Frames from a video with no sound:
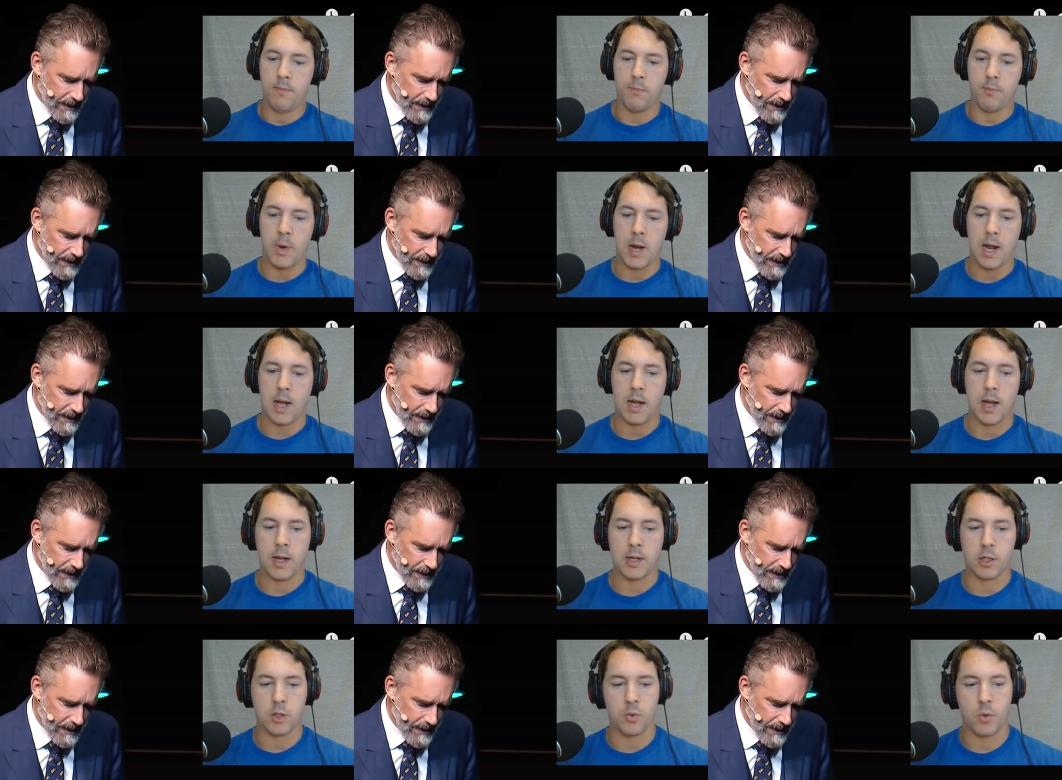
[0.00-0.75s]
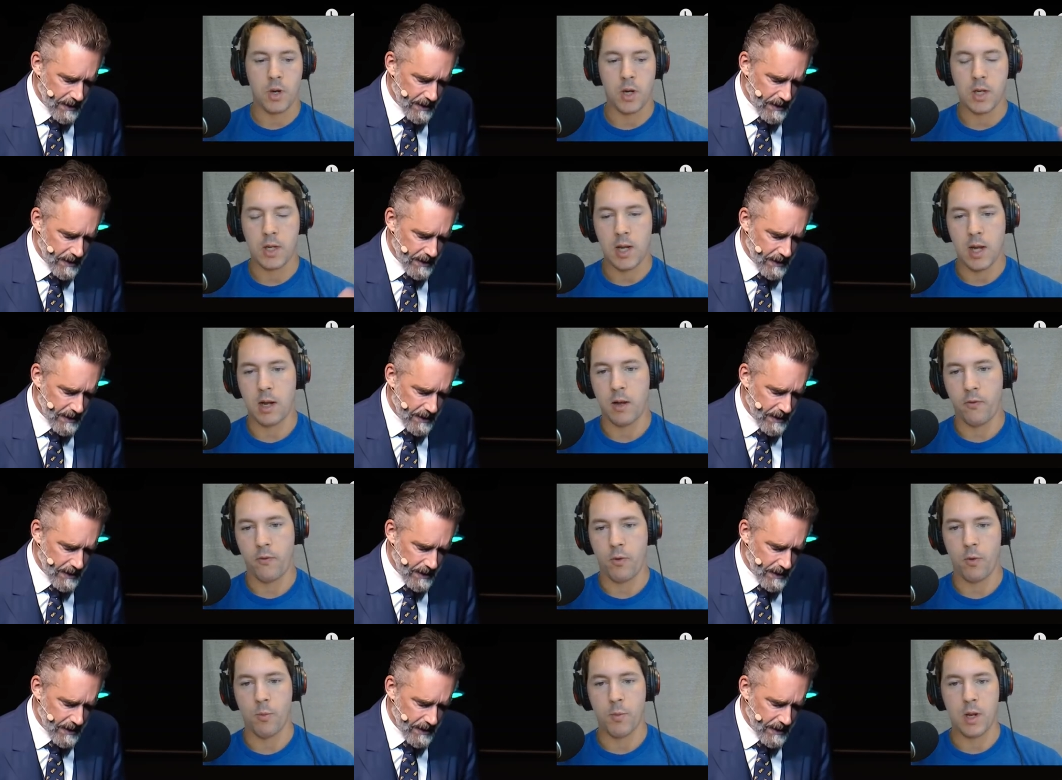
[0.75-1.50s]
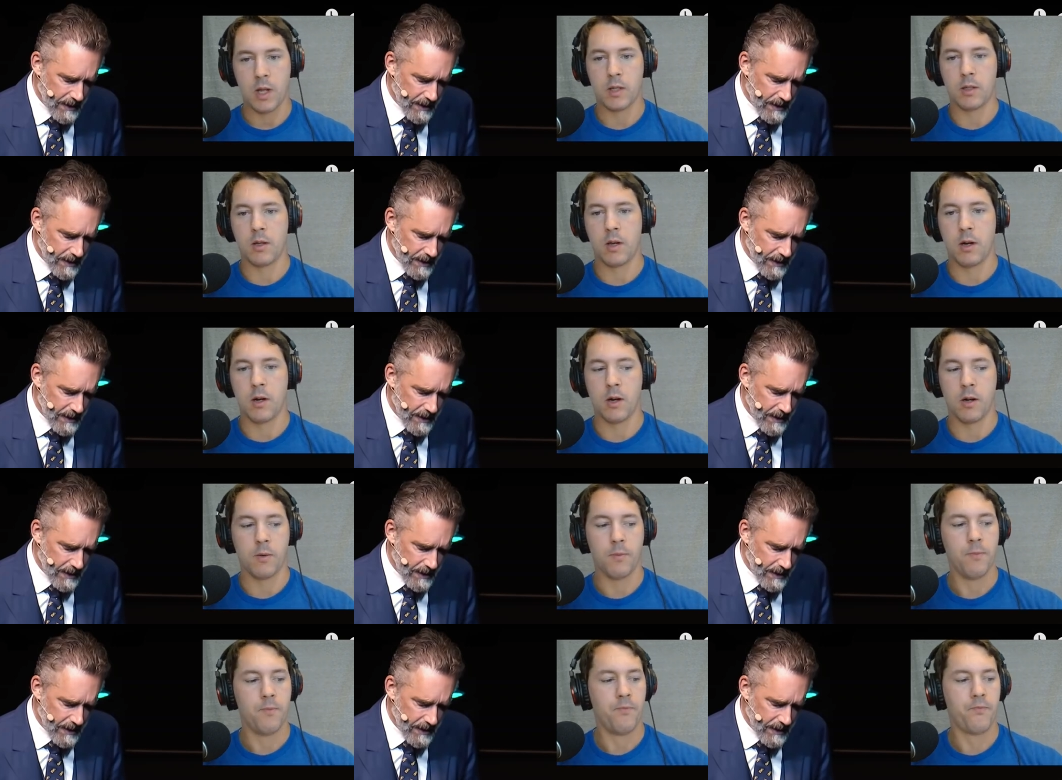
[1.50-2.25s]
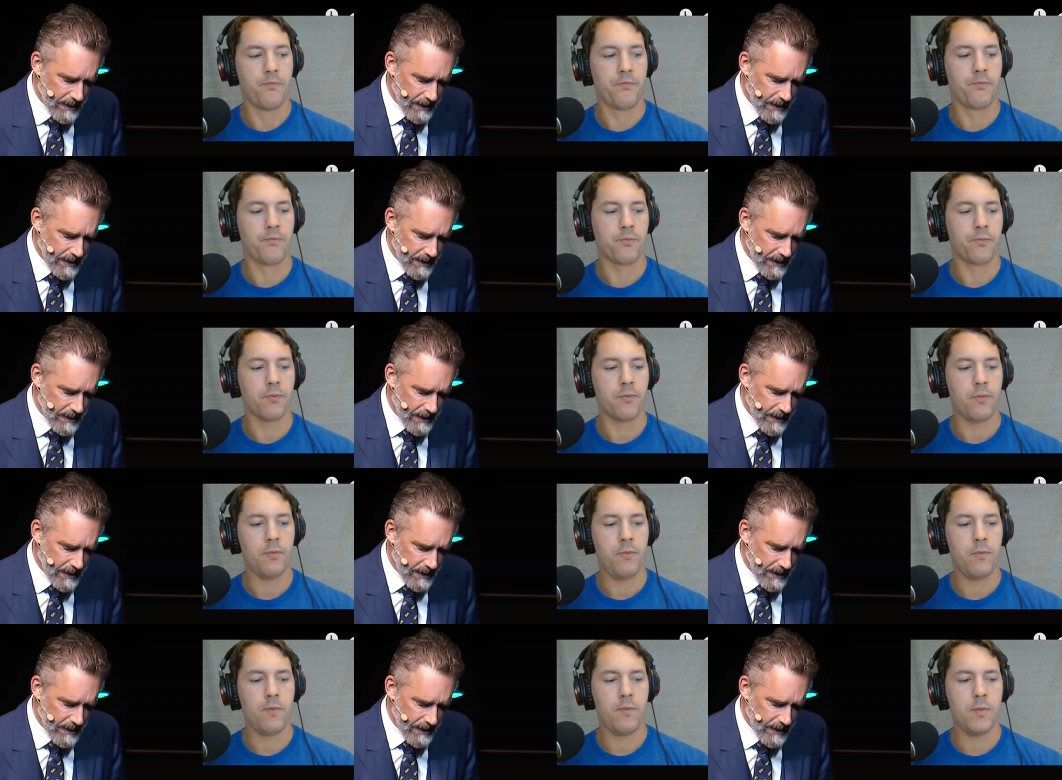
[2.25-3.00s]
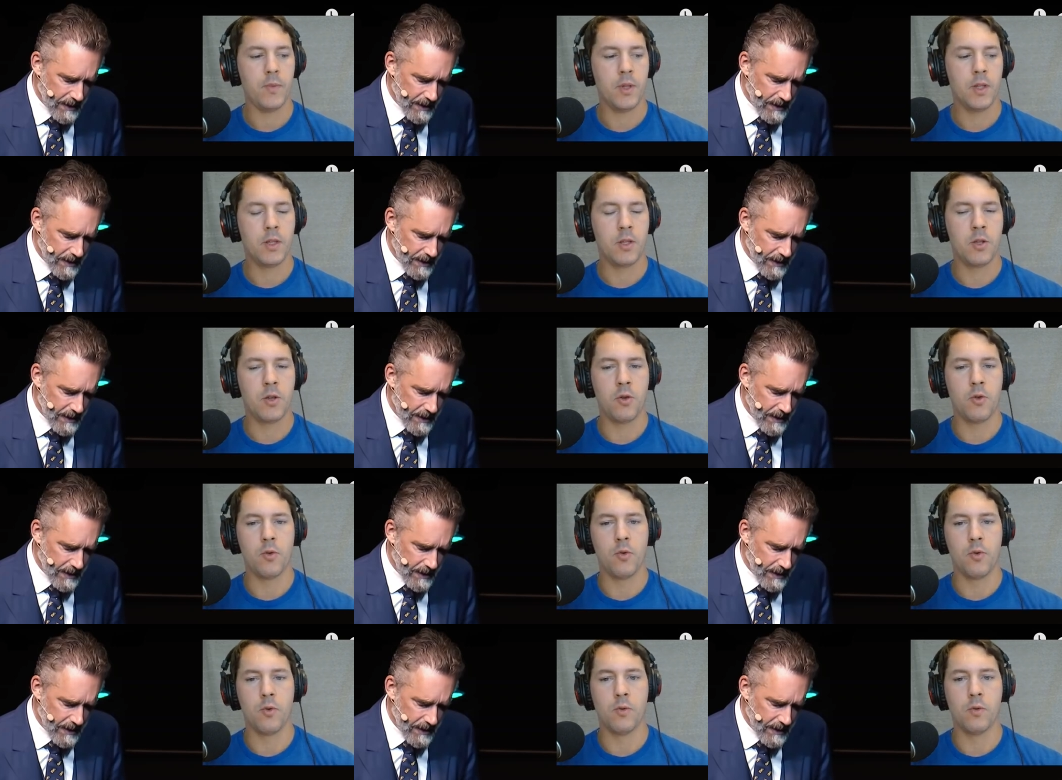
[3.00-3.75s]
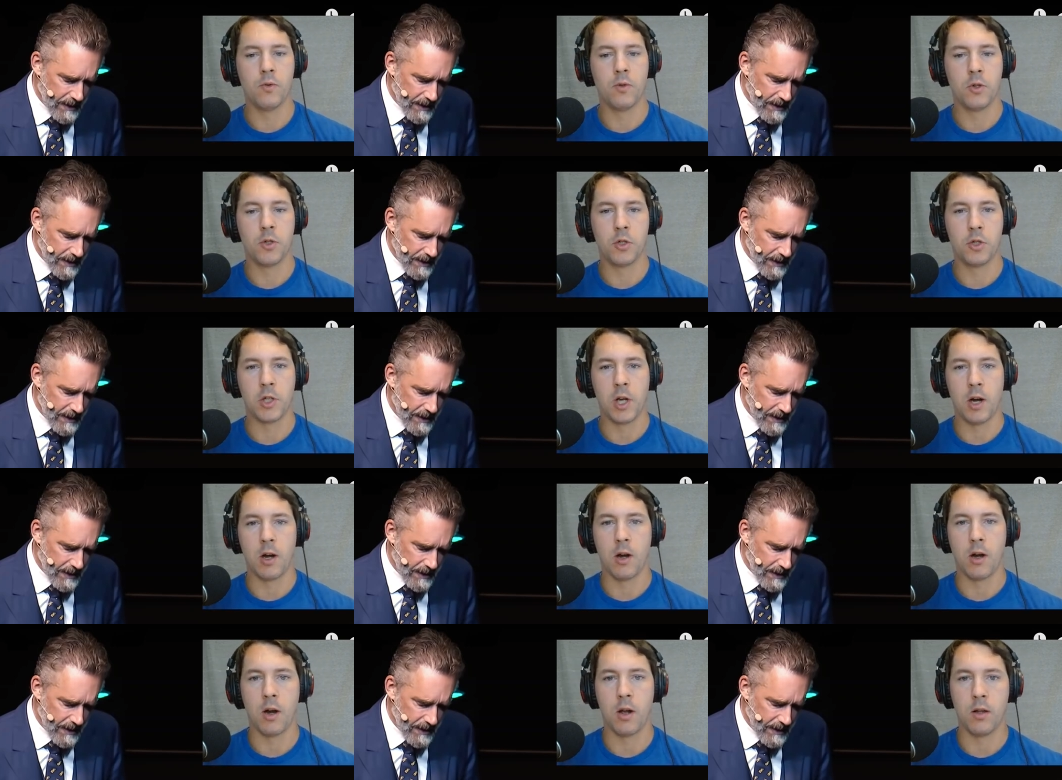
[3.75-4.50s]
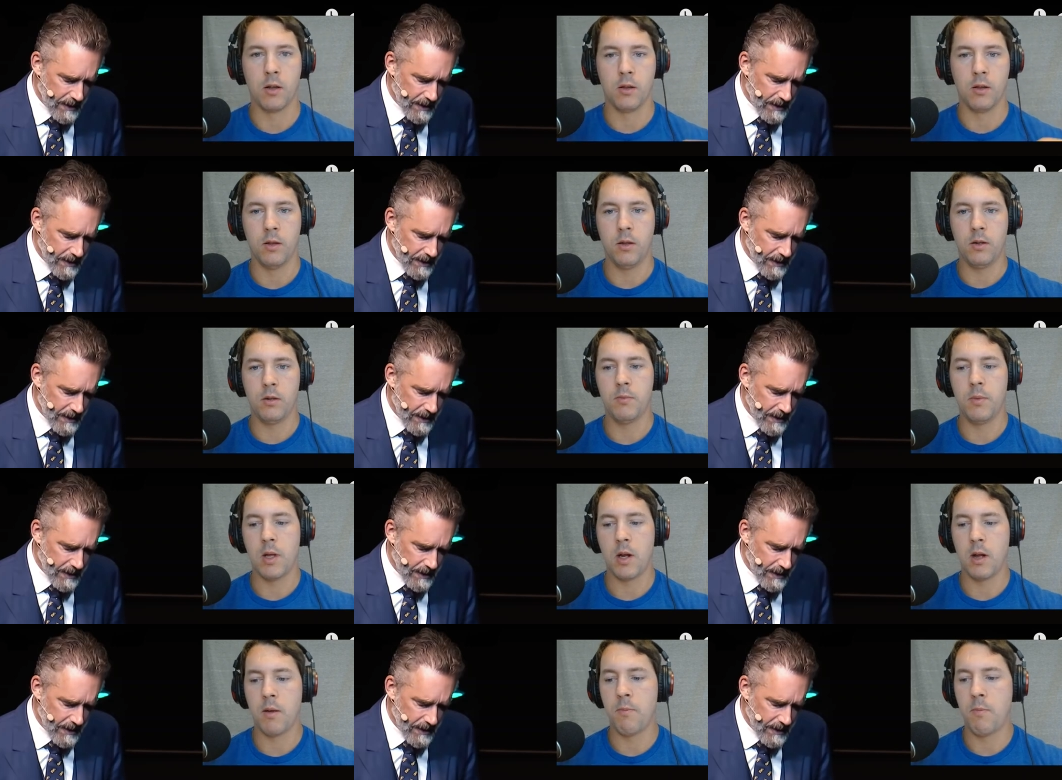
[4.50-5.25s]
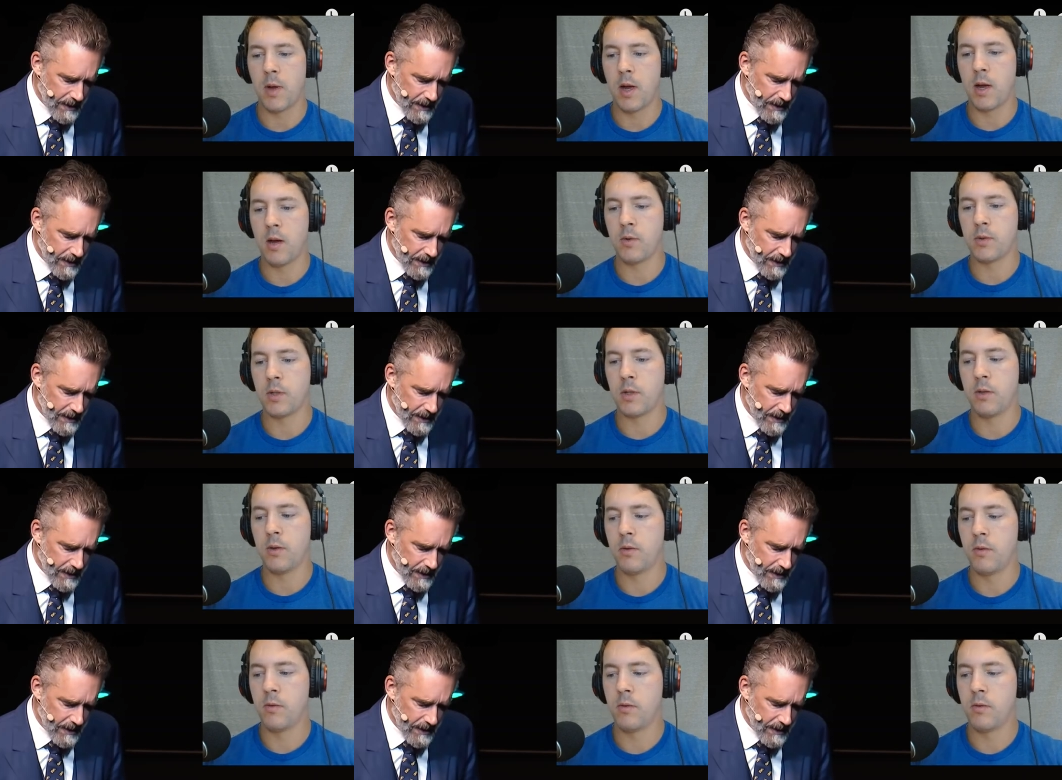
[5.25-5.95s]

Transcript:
Speaker 1: But I just wanted to take a few minutes here to share a little bit about